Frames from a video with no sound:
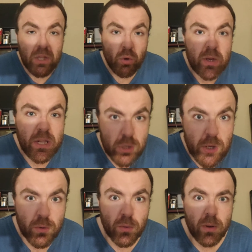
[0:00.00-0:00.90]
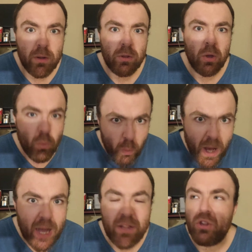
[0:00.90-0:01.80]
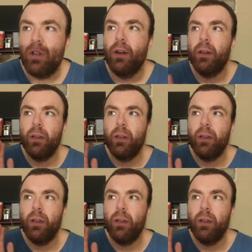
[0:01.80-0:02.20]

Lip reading: you can do to watch